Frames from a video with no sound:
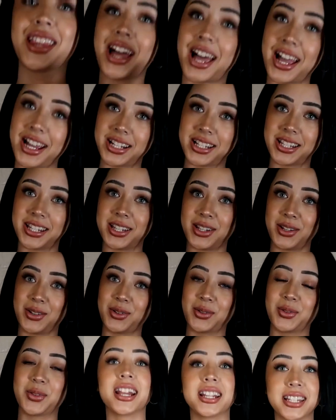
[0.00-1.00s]
lie to
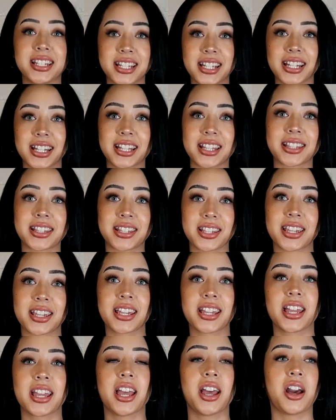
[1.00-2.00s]
you. I did
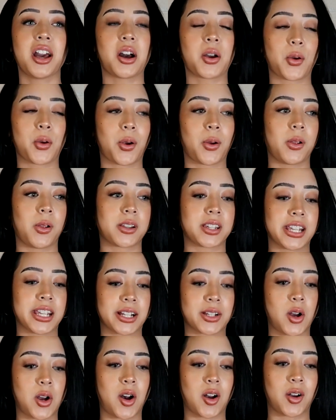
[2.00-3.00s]
see a girl on
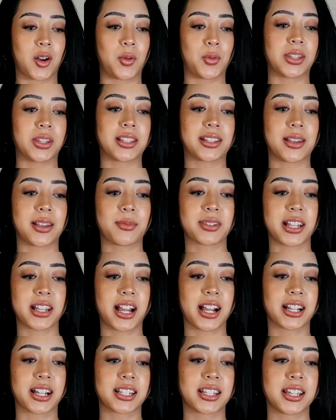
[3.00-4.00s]
TikTok with the same
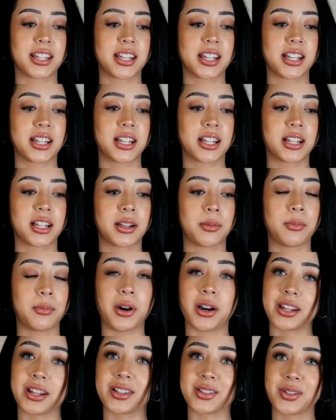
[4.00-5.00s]
exact
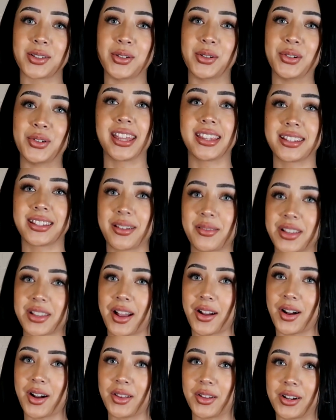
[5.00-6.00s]
bodysuit and the same
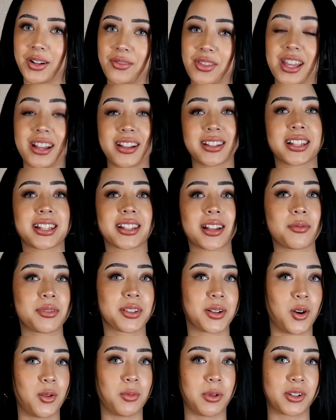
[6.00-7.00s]
exact color and everything because this comes
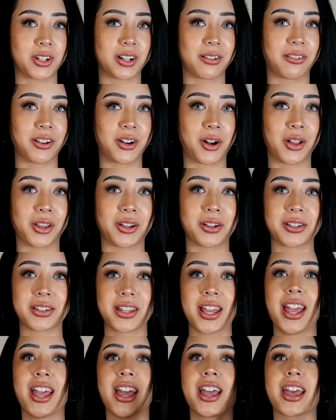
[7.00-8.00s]
in a whole bunch of different colors
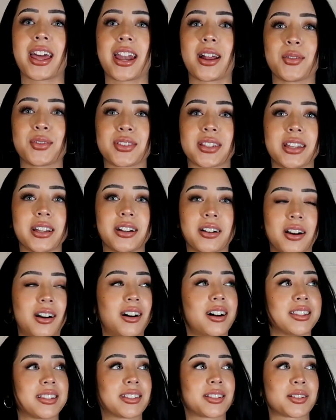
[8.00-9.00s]
and I was like
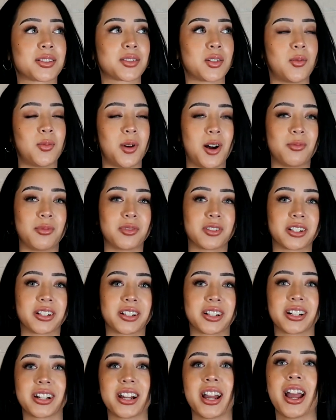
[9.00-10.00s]
oh, this looks so bomb on
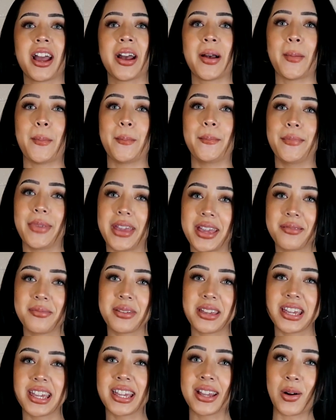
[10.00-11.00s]
her
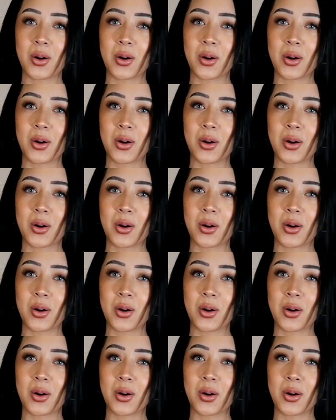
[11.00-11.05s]
maybe